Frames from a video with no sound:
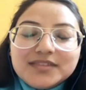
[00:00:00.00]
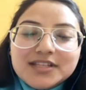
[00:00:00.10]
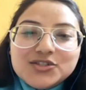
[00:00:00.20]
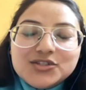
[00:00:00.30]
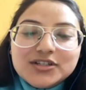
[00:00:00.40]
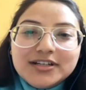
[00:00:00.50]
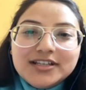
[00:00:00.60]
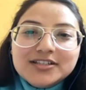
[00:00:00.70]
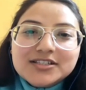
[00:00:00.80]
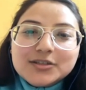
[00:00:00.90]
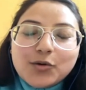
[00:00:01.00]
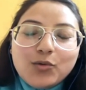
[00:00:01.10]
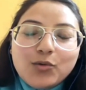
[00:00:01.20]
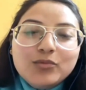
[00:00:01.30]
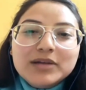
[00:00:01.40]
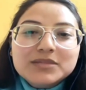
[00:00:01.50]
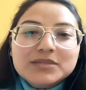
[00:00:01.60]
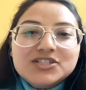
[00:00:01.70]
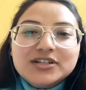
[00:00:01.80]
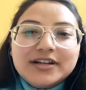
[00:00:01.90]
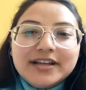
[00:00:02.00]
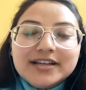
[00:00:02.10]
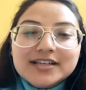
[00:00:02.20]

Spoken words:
This journey, this whole 1 month journey